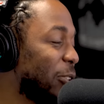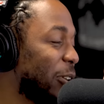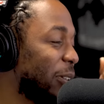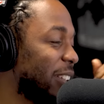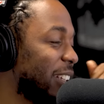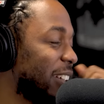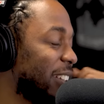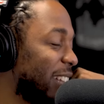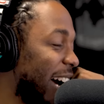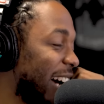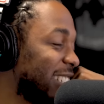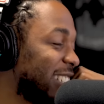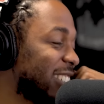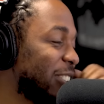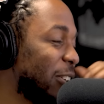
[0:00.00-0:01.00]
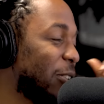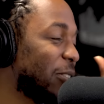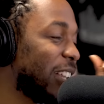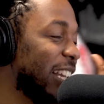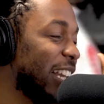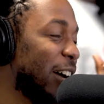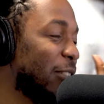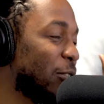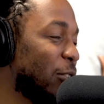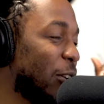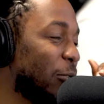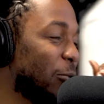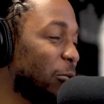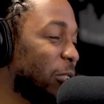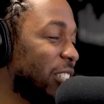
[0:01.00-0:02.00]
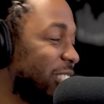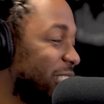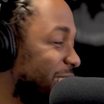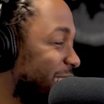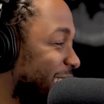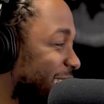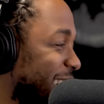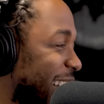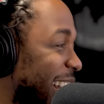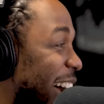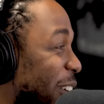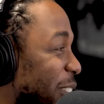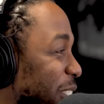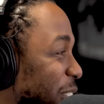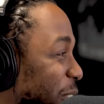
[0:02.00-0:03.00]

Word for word: the level of reach that I was